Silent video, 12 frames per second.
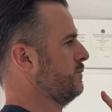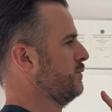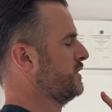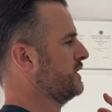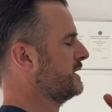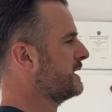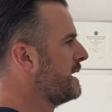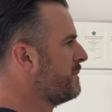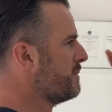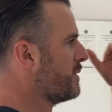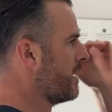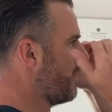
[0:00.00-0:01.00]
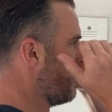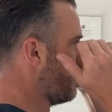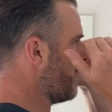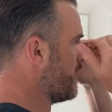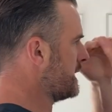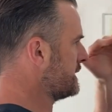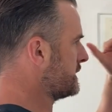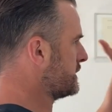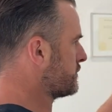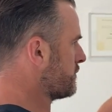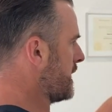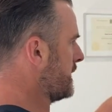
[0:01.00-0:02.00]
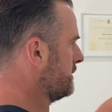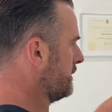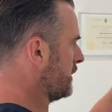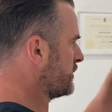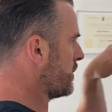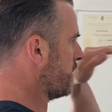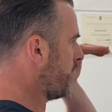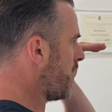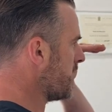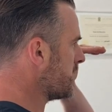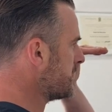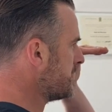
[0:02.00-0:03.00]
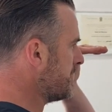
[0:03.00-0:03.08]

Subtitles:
which is keeping my eyes straight, so if I